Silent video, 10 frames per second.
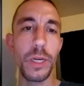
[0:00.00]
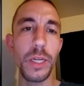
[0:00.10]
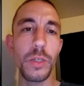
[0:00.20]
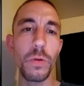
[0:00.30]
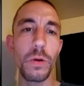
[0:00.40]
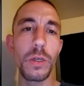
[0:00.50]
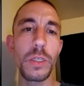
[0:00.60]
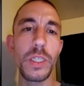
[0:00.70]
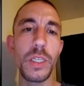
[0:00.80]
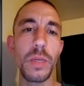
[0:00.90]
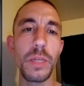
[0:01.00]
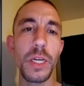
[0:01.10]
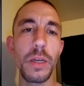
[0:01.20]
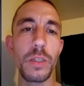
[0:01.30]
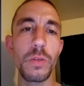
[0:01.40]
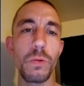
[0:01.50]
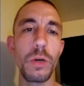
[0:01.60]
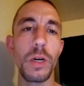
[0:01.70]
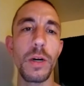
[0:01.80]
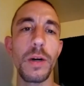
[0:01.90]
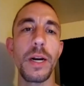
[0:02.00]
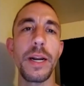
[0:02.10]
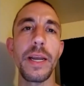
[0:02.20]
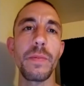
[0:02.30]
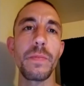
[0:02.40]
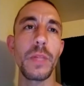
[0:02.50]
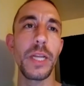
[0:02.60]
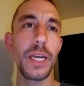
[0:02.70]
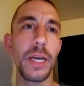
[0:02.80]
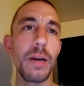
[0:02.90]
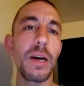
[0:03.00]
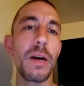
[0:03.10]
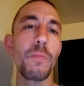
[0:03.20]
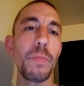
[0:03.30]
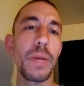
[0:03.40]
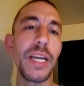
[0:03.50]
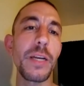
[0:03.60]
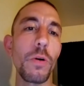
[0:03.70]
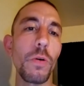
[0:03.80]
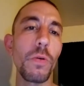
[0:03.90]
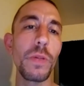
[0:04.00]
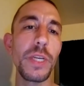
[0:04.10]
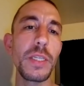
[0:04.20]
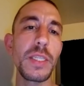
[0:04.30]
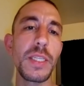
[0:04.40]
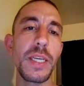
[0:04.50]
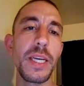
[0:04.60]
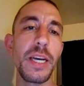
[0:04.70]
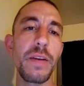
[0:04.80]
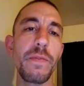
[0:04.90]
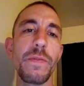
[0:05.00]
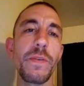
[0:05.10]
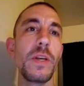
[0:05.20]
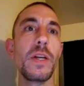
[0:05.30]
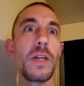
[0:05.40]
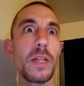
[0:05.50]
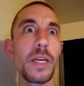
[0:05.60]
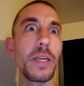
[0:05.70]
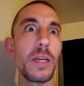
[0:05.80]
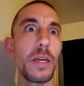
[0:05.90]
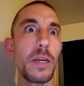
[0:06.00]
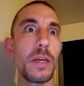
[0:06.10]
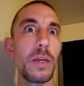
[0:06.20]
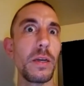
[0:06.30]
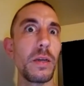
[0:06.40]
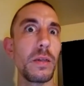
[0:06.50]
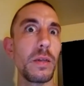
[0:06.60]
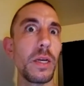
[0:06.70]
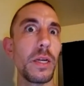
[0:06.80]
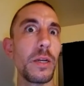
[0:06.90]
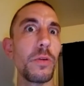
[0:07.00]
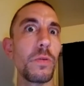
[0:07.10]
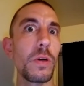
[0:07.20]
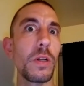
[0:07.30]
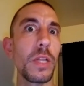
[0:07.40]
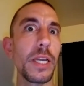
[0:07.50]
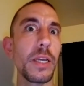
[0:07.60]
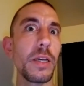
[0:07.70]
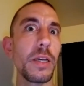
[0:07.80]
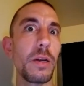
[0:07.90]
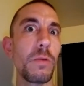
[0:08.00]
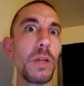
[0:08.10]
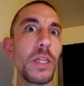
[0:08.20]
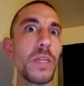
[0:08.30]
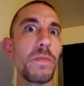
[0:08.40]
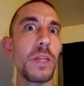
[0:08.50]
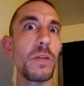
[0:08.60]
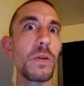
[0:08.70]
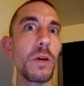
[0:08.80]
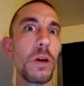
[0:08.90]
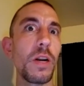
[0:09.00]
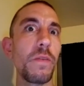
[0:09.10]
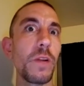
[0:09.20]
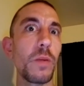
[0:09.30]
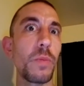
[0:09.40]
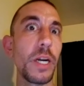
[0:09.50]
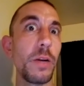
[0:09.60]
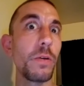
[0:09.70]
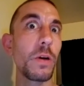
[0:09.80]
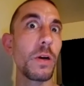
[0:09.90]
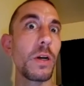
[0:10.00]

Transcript: towards something else where I am like my goal is to have like a newer, like a relatively new car, if not a brand new car,